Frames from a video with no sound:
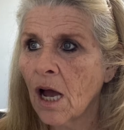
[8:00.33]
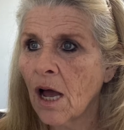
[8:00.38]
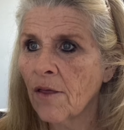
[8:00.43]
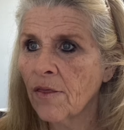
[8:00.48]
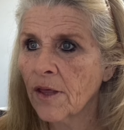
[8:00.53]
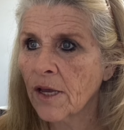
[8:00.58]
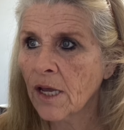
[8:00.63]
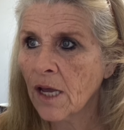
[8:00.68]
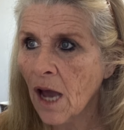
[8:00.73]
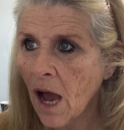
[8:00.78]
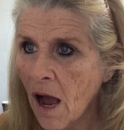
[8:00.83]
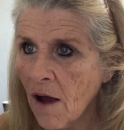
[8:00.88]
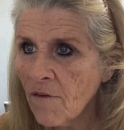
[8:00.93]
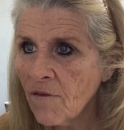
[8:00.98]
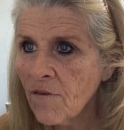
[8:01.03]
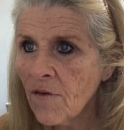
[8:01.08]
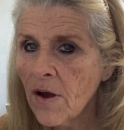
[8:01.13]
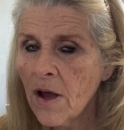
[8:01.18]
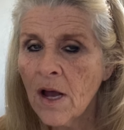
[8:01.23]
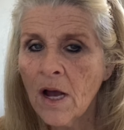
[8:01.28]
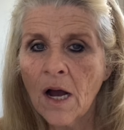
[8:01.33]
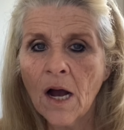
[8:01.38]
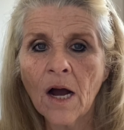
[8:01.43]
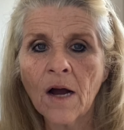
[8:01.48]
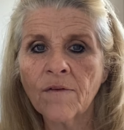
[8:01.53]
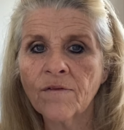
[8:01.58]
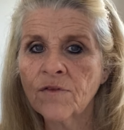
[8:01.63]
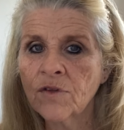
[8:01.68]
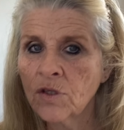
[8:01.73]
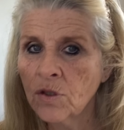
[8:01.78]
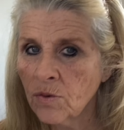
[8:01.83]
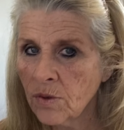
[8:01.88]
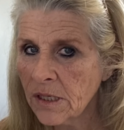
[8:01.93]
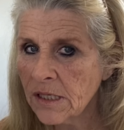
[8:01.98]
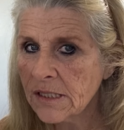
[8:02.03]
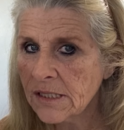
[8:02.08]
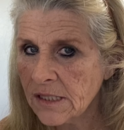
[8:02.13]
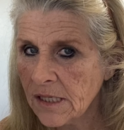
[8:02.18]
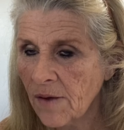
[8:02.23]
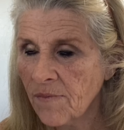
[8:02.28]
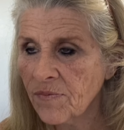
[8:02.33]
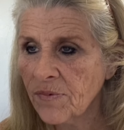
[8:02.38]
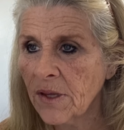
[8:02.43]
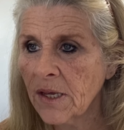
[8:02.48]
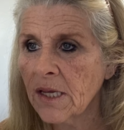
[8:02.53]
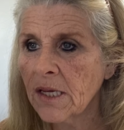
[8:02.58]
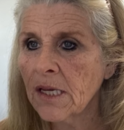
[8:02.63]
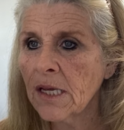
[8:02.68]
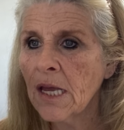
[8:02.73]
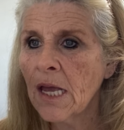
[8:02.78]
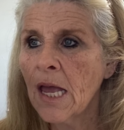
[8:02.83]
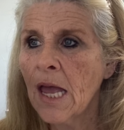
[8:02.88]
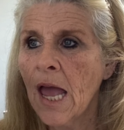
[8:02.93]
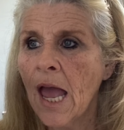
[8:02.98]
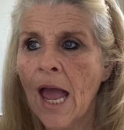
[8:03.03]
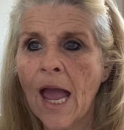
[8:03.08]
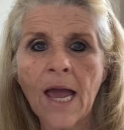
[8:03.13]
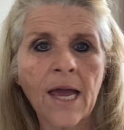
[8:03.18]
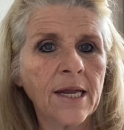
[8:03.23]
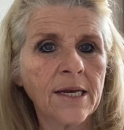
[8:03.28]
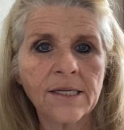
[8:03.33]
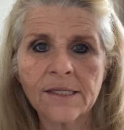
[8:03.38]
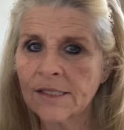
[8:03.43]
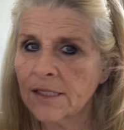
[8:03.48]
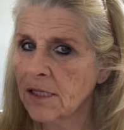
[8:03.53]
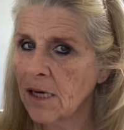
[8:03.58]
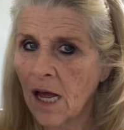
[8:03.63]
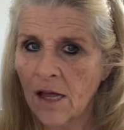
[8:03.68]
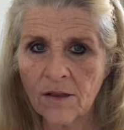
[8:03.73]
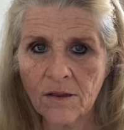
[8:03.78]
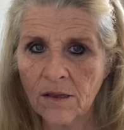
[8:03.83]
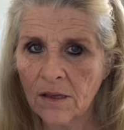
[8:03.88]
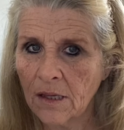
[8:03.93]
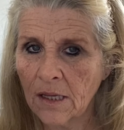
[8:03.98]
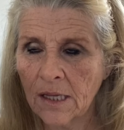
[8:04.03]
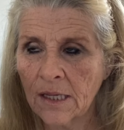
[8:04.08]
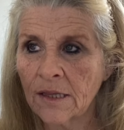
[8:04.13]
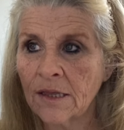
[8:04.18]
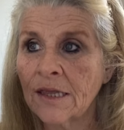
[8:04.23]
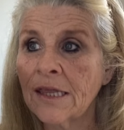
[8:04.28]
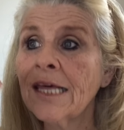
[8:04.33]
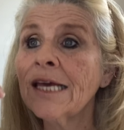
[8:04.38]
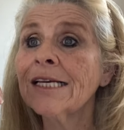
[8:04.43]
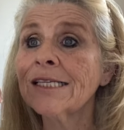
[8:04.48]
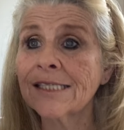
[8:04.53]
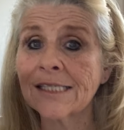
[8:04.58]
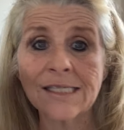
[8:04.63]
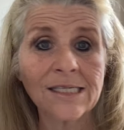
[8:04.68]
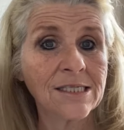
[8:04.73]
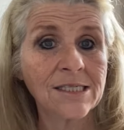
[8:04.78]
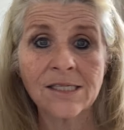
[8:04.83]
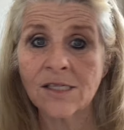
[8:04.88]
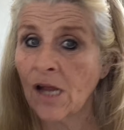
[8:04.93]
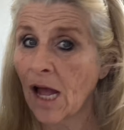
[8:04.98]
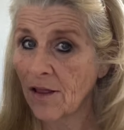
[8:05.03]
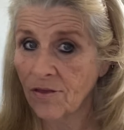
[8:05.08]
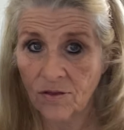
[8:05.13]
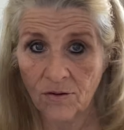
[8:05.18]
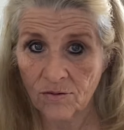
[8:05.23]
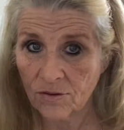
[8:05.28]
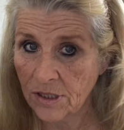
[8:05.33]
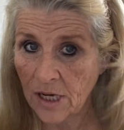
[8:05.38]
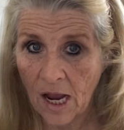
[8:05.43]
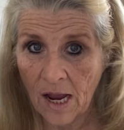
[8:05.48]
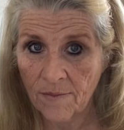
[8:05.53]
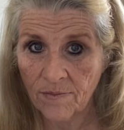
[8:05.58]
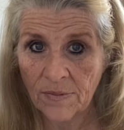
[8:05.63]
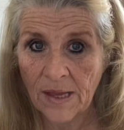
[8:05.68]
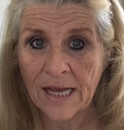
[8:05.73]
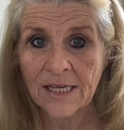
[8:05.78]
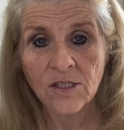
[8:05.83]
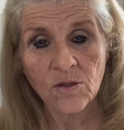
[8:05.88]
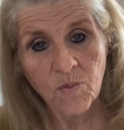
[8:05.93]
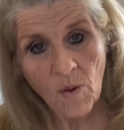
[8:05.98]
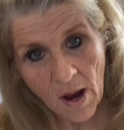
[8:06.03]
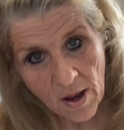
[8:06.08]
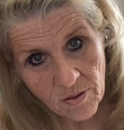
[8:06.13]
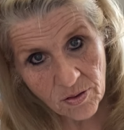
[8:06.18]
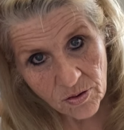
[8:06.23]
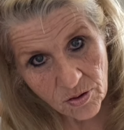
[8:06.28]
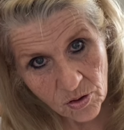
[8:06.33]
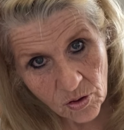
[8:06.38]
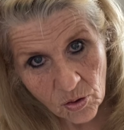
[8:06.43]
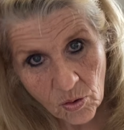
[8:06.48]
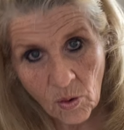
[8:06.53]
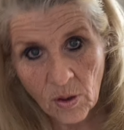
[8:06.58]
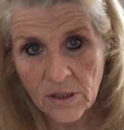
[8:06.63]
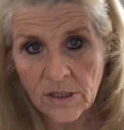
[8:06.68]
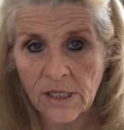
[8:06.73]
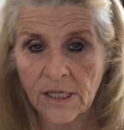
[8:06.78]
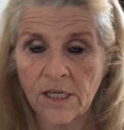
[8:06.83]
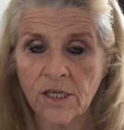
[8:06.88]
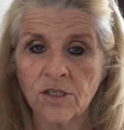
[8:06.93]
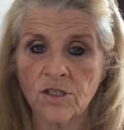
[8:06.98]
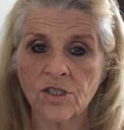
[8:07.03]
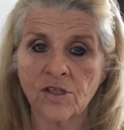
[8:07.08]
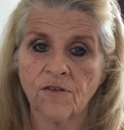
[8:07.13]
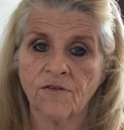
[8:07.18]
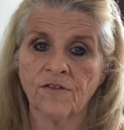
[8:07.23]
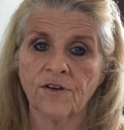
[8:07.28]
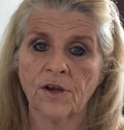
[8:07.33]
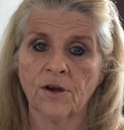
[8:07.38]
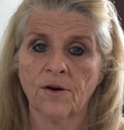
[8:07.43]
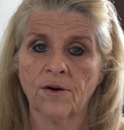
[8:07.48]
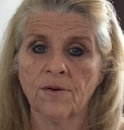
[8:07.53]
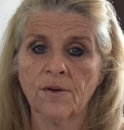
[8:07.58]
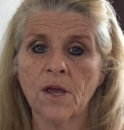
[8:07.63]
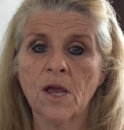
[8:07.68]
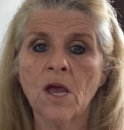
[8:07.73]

on the cuff of doing something, and this is not their time. That's why you're going to interfere.